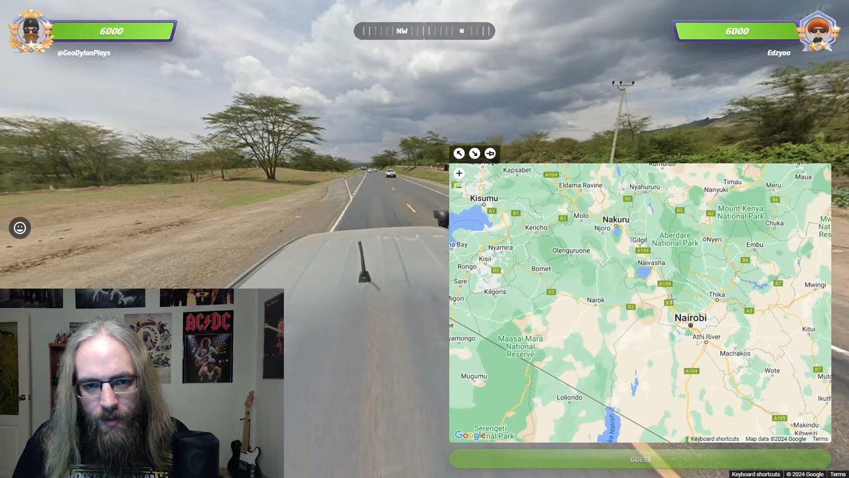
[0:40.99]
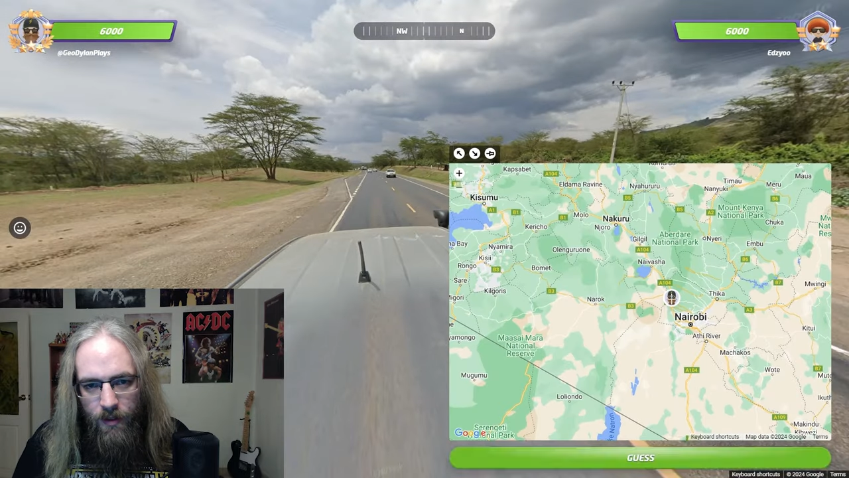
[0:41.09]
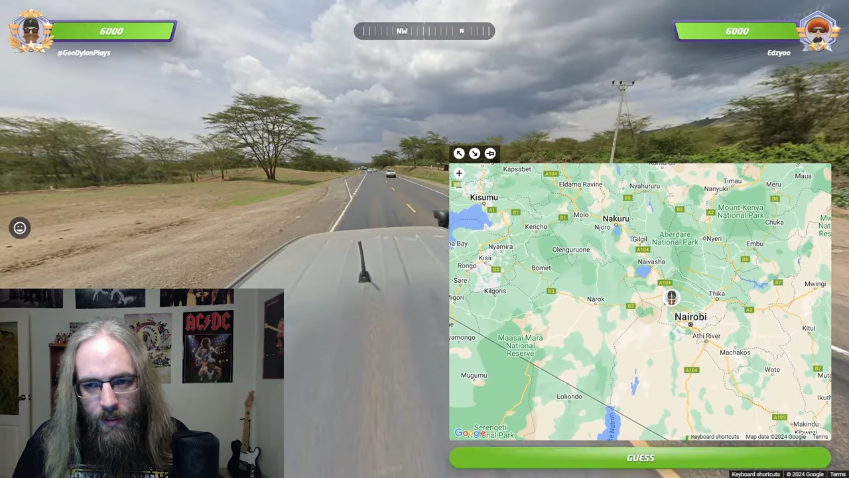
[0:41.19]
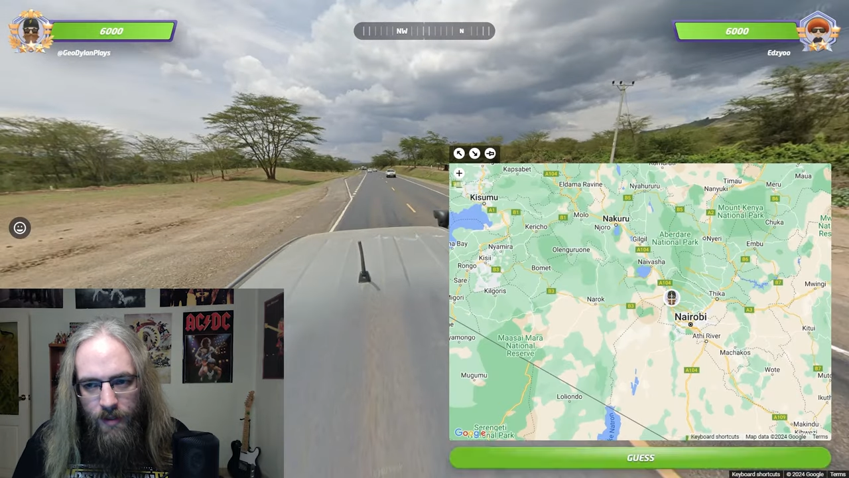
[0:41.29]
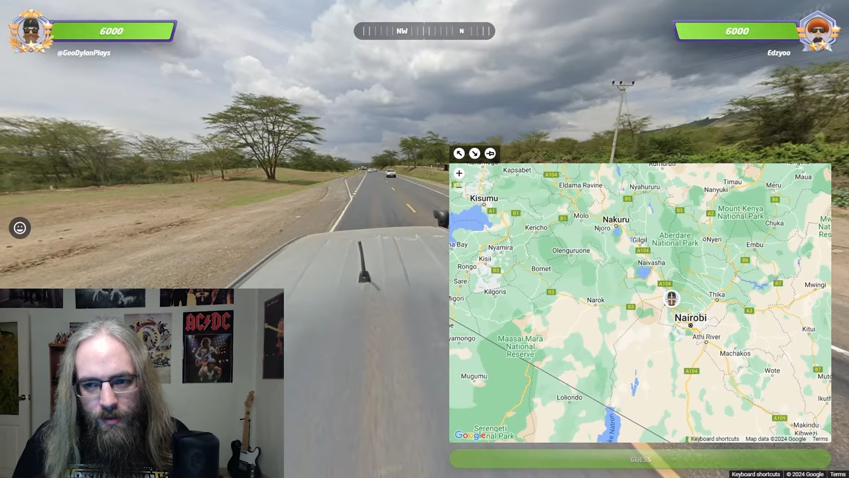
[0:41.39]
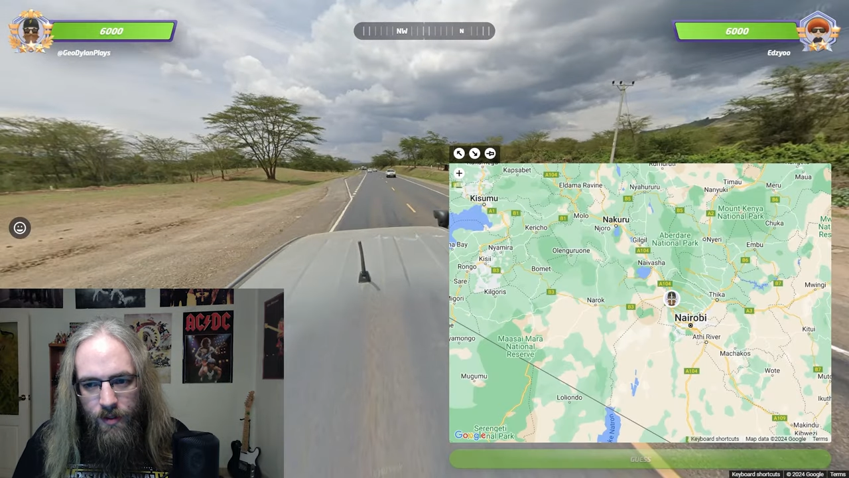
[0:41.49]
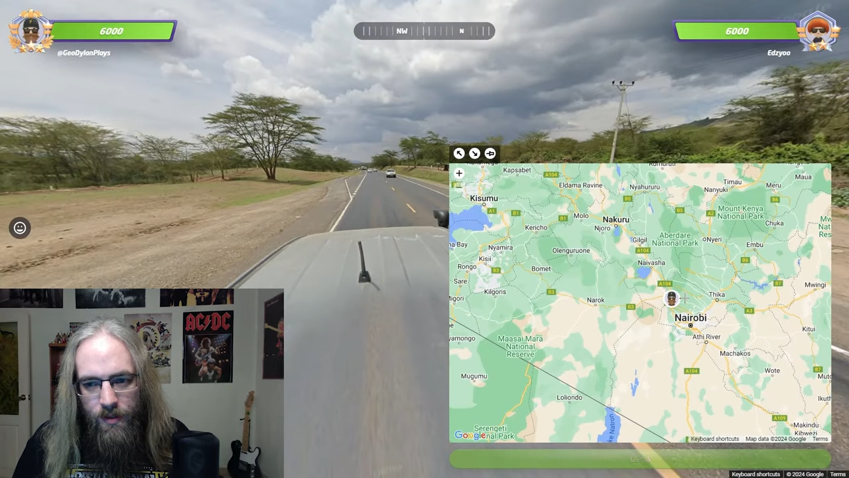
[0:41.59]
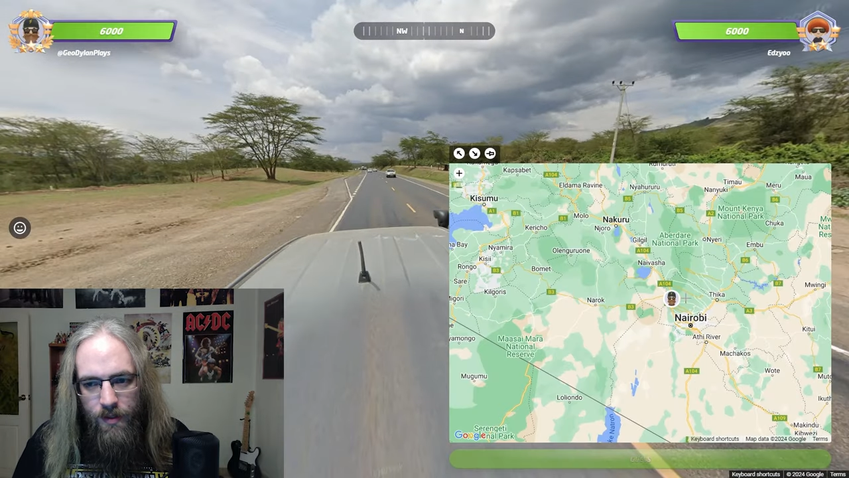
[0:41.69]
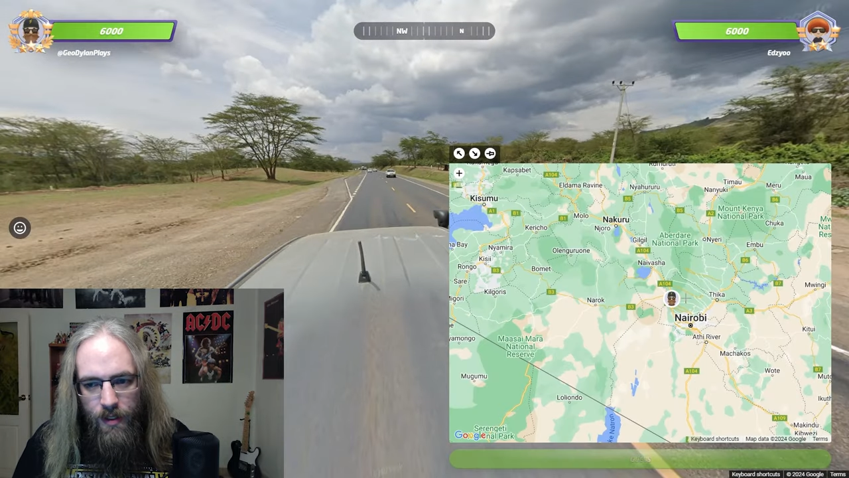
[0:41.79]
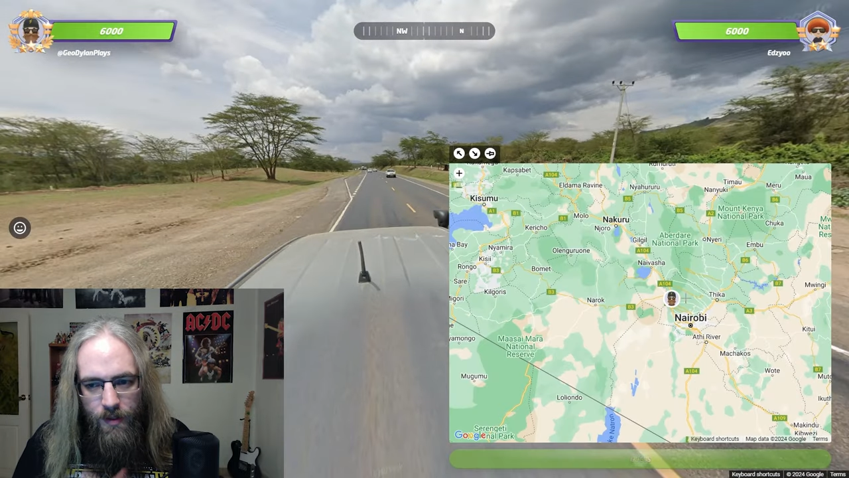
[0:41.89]
Let's
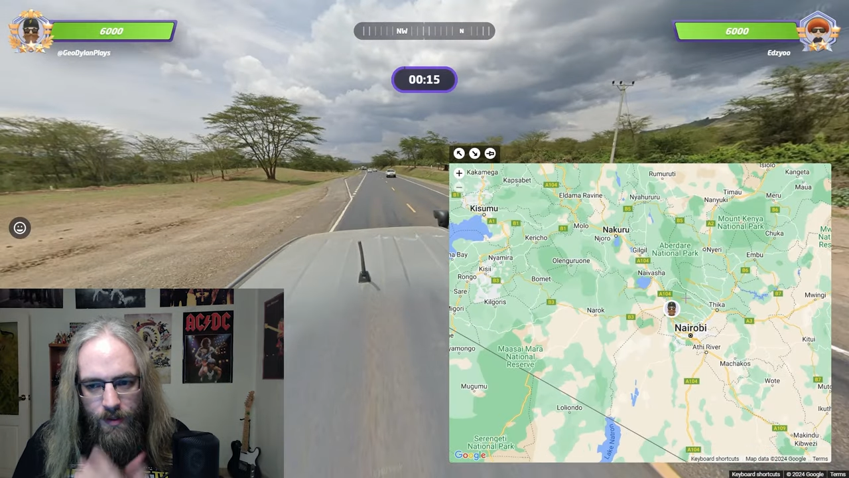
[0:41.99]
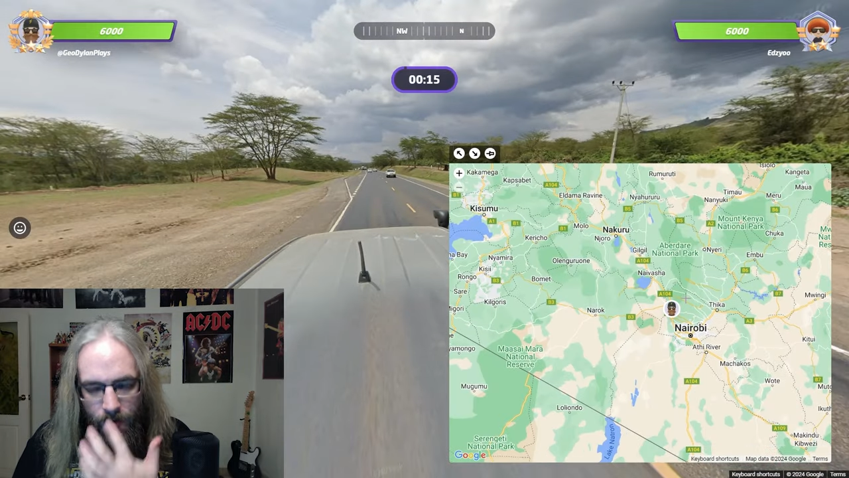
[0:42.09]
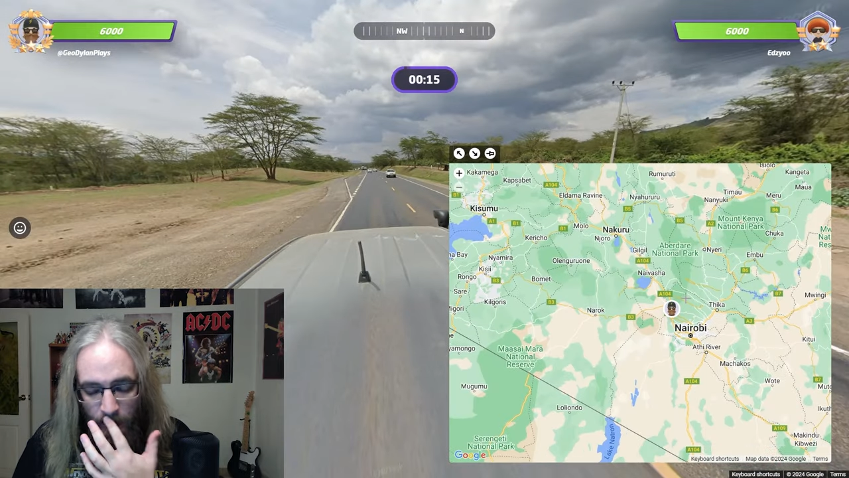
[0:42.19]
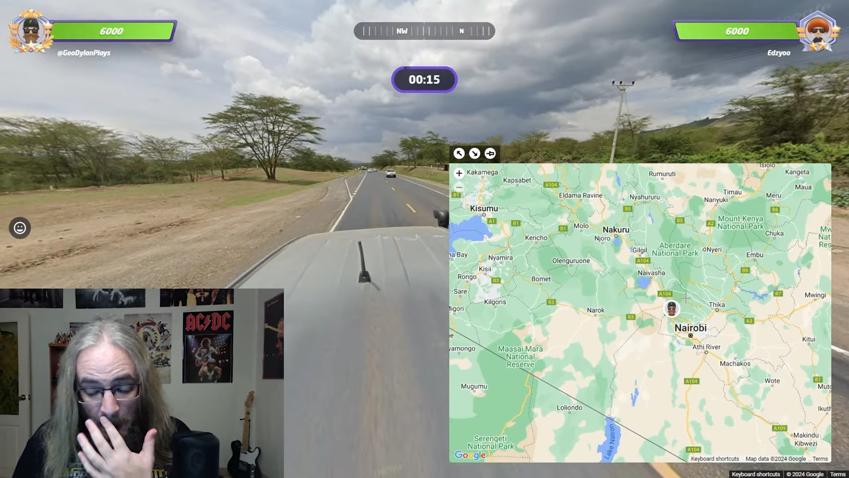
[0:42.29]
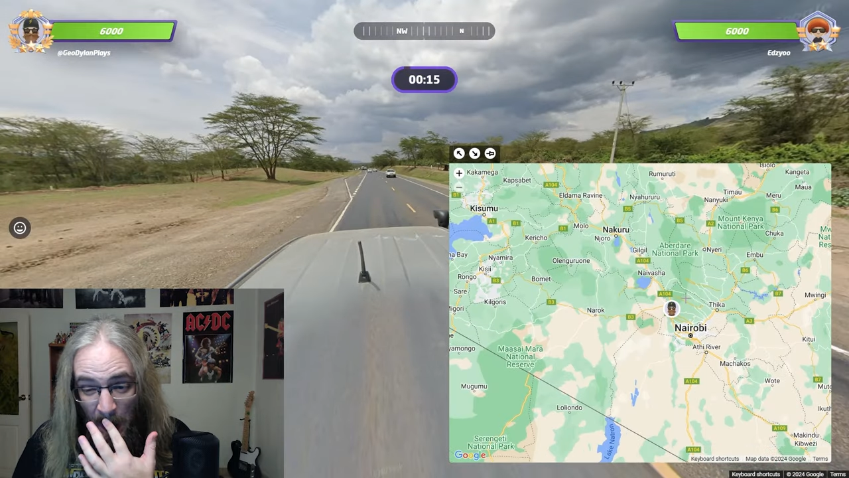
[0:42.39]
just guess,